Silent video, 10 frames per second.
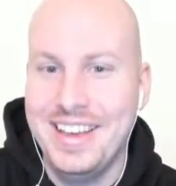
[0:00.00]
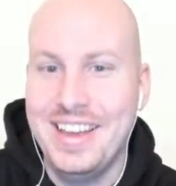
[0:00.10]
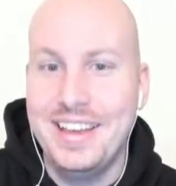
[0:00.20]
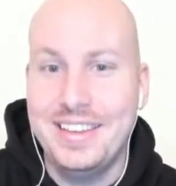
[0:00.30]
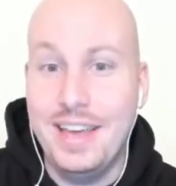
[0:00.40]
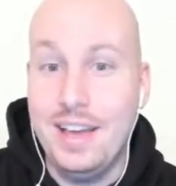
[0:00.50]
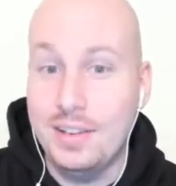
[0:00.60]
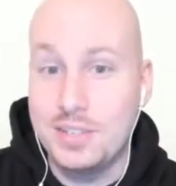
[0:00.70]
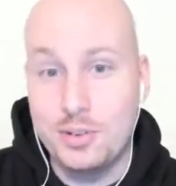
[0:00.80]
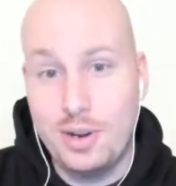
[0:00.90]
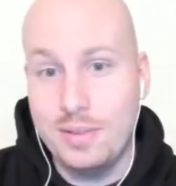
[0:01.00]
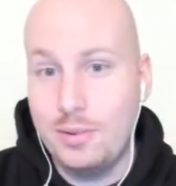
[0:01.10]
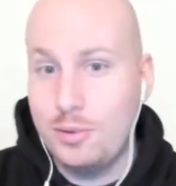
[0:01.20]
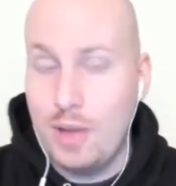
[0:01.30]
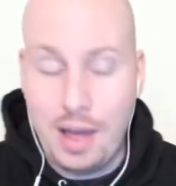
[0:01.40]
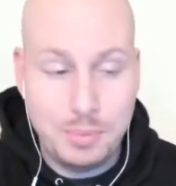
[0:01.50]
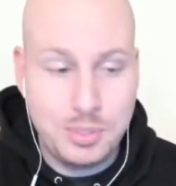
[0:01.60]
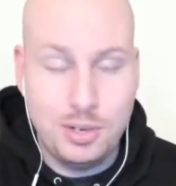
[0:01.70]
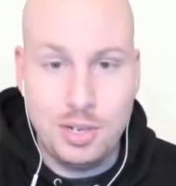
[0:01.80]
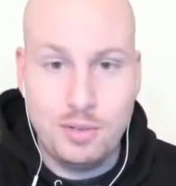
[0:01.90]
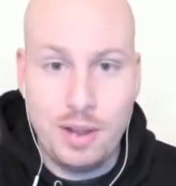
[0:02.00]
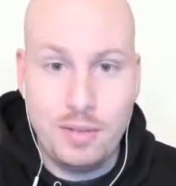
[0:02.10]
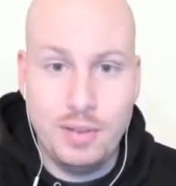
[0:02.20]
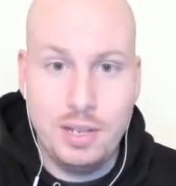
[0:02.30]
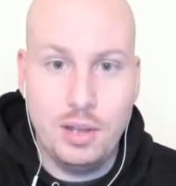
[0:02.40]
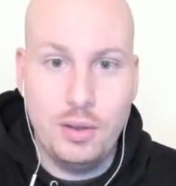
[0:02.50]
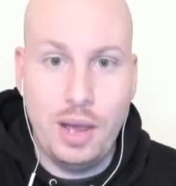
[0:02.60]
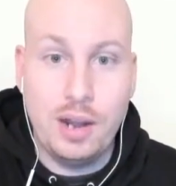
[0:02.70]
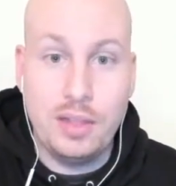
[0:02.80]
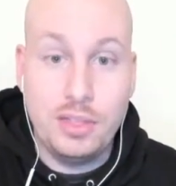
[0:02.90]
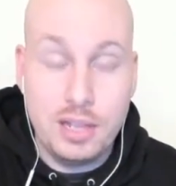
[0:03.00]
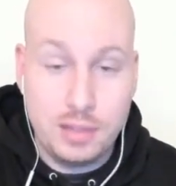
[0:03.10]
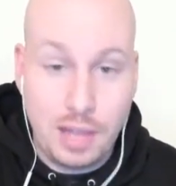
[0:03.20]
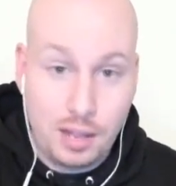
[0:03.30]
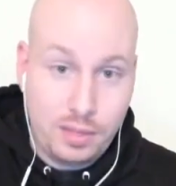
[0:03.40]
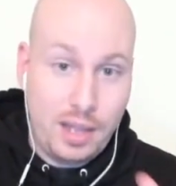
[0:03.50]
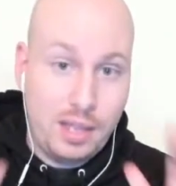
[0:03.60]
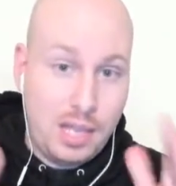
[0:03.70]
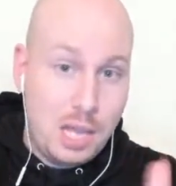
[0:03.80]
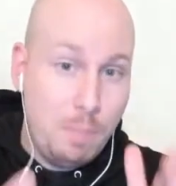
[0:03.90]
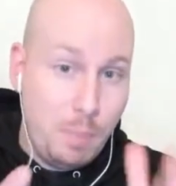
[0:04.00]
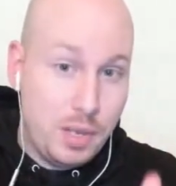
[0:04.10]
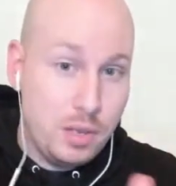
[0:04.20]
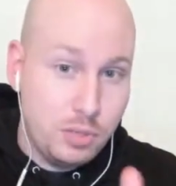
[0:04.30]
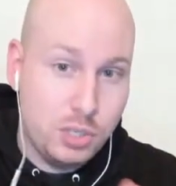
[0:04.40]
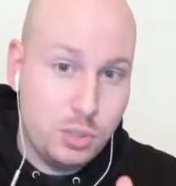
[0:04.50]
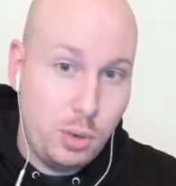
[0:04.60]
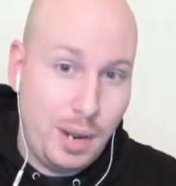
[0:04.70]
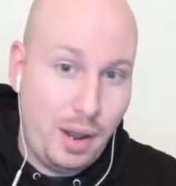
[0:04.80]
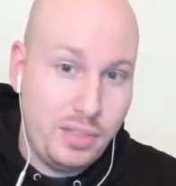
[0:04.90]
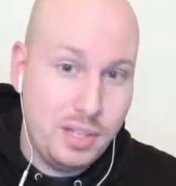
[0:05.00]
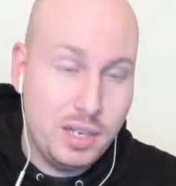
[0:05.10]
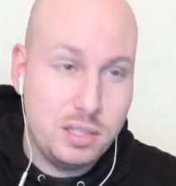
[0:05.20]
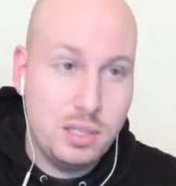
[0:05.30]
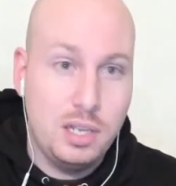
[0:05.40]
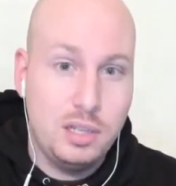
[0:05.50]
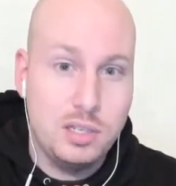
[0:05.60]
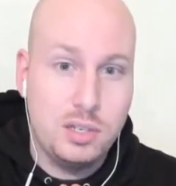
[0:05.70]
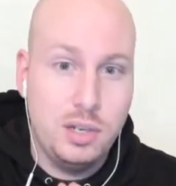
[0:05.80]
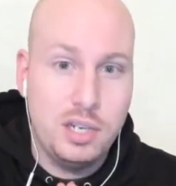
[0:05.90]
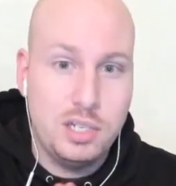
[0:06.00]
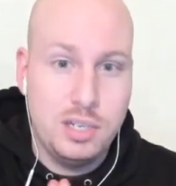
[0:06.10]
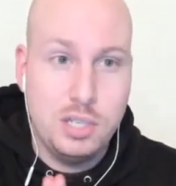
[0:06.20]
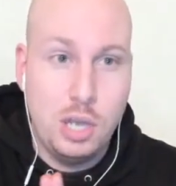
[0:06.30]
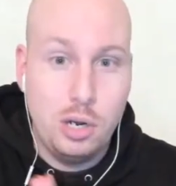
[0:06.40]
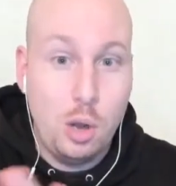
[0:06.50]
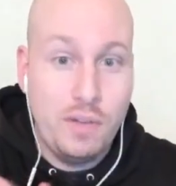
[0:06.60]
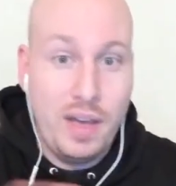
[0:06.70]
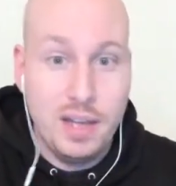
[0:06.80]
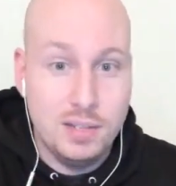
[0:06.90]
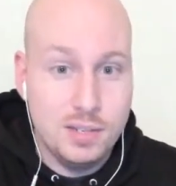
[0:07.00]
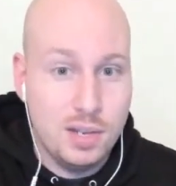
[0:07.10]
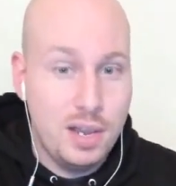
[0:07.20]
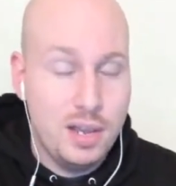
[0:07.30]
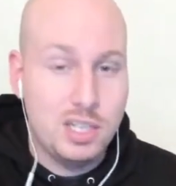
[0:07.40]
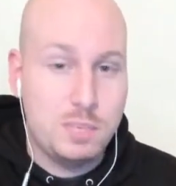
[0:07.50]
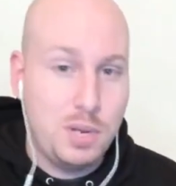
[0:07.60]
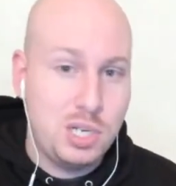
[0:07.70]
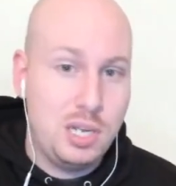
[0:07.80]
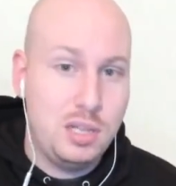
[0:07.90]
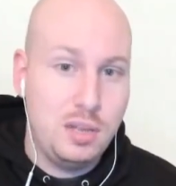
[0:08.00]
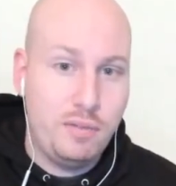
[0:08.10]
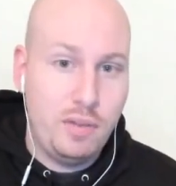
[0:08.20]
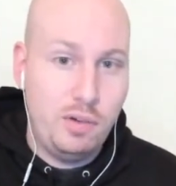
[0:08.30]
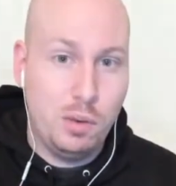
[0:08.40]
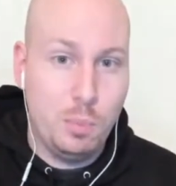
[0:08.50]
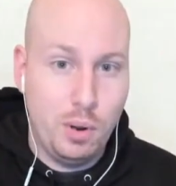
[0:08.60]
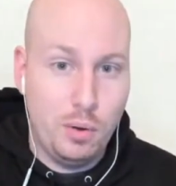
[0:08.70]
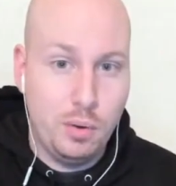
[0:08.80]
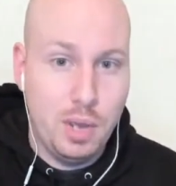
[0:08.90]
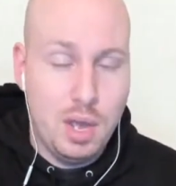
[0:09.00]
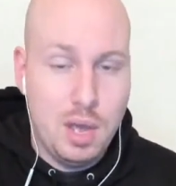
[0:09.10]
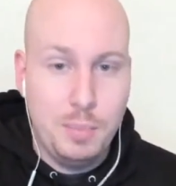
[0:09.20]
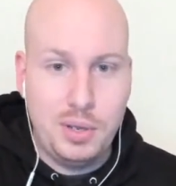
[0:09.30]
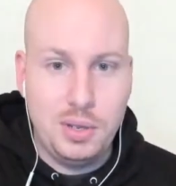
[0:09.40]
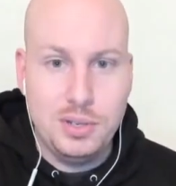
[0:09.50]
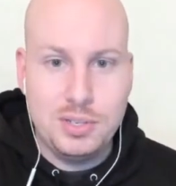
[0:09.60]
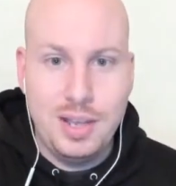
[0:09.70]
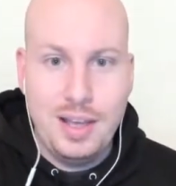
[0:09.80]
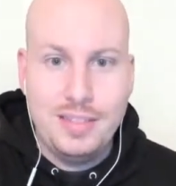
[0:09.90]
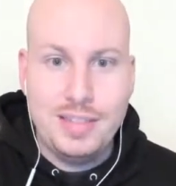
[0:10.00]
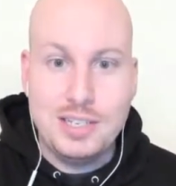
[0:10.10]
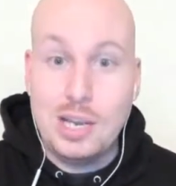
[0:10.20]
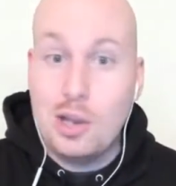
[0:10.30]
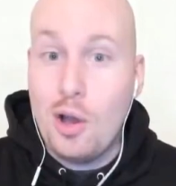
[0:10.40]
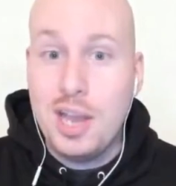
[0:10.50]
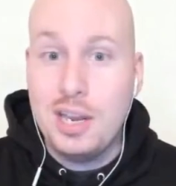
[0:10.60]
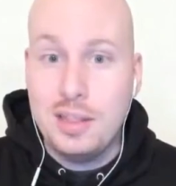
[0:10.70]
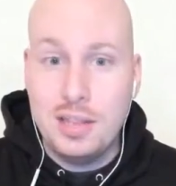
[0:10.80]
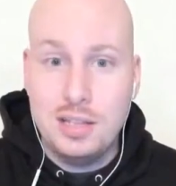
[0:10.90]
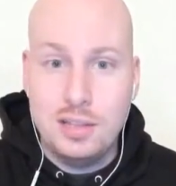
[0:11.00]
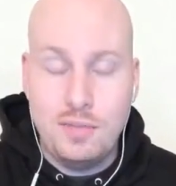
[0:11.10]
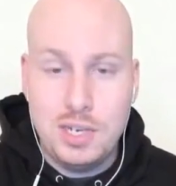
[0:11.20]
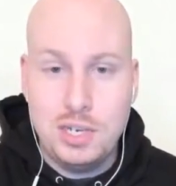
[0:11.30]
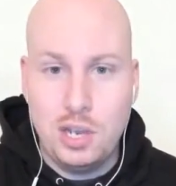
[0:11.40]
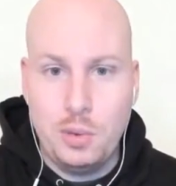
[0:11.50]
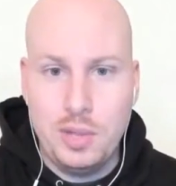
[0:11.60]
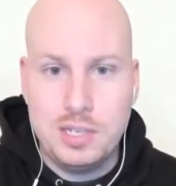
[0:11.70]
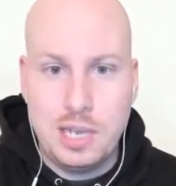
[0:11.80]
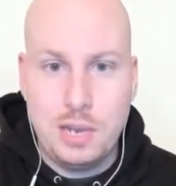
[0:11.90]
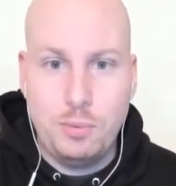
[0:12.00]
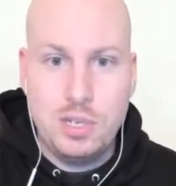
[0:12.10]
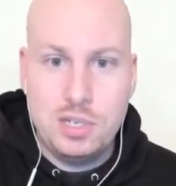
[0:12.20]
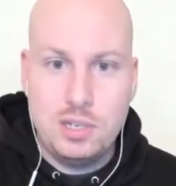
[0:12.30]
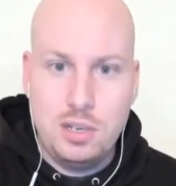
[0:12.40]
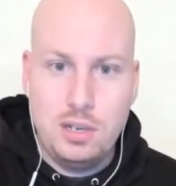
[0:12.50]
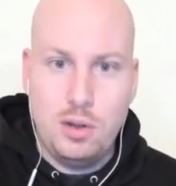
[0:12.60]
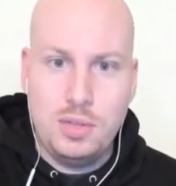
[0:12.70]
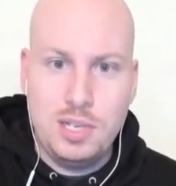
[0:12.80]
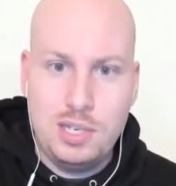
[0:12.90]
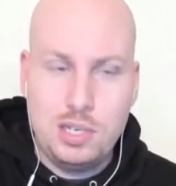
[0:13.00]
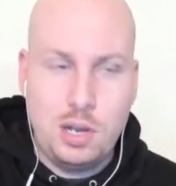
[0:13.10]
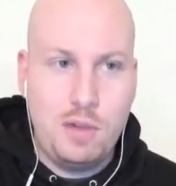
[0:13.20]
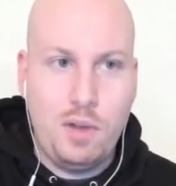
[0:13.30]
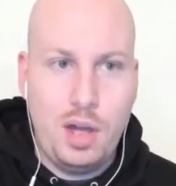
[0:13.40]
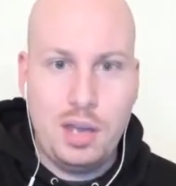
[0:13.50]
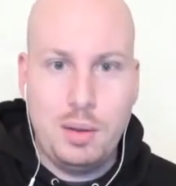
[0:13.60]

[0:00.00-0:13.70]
Yeah, it's a great, absolutely great video. And I think that key bit you were just talking about, I think that's the thing that's going to actually turn a lot of heads, especially in the Ethereum world, because there's a line in the video where they say this, this is kind of like